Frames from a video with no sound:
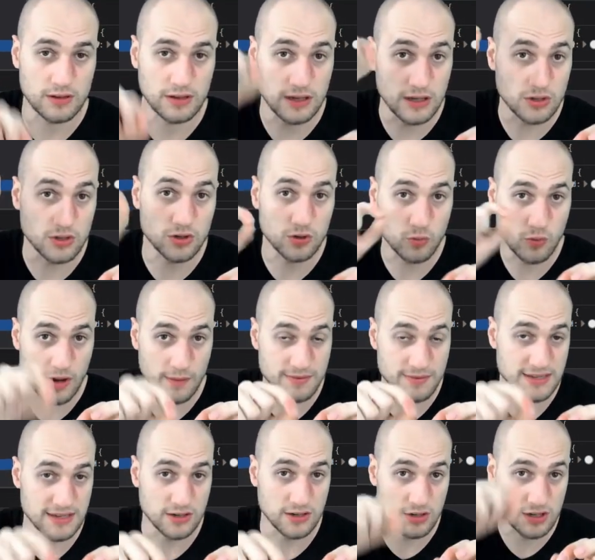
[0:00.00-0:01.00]
into
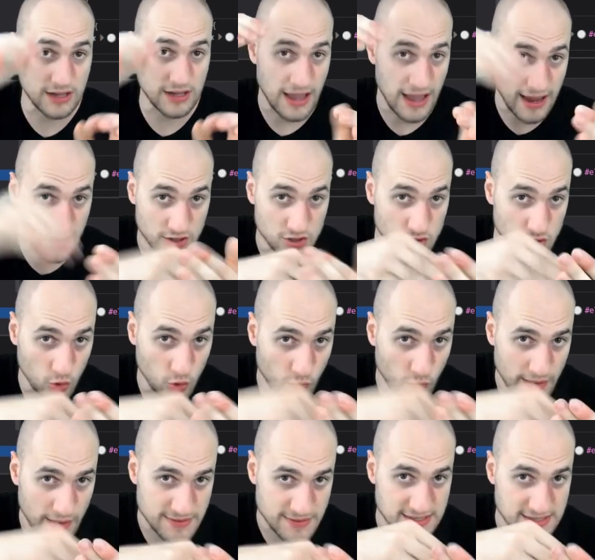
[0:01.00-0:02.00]
the actual
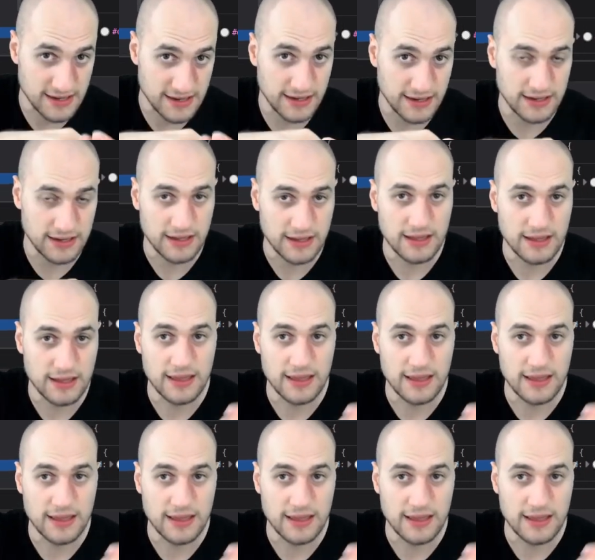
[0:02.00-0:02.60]
website,